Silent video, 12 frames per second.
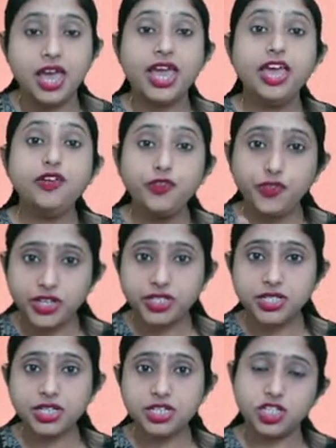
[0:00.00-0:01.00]
In physical
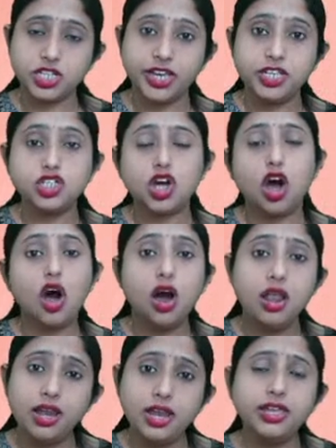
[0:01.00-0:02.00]
change, only